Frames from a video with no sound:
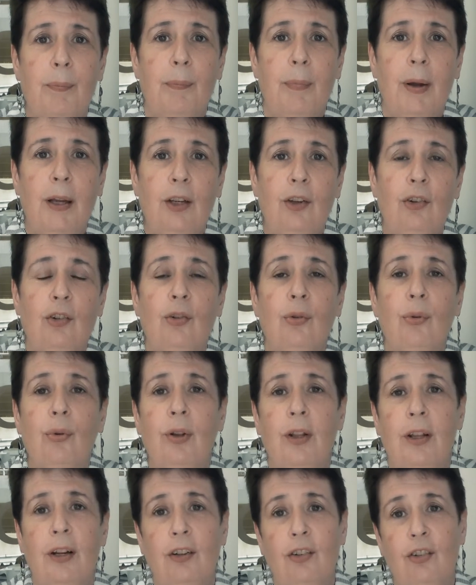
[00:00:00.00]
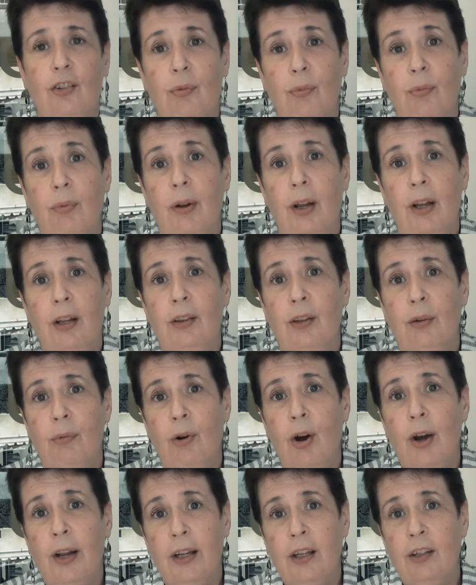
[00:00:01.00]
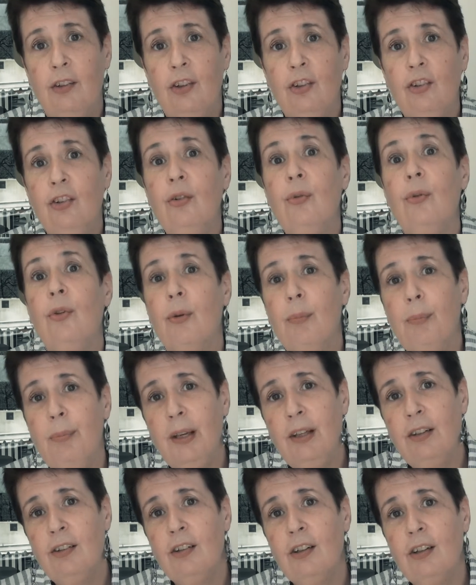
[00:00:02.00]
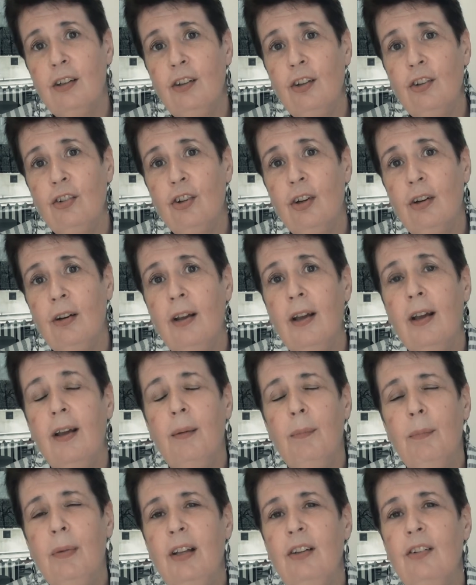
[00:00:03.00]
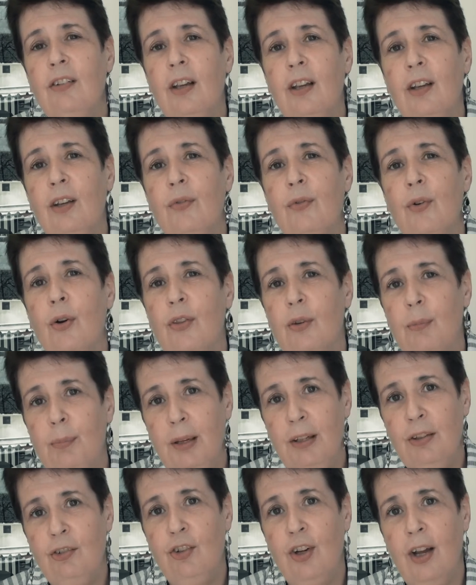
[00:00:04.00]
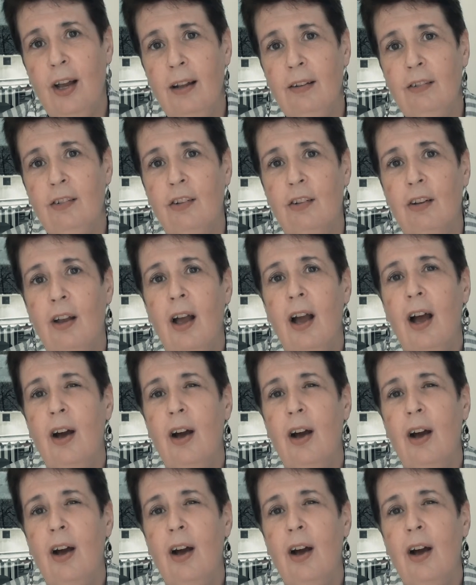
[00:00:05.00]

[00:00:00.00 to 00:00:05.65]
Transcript: Making sure that it's in the right condition or the best condition means that you've got the best chance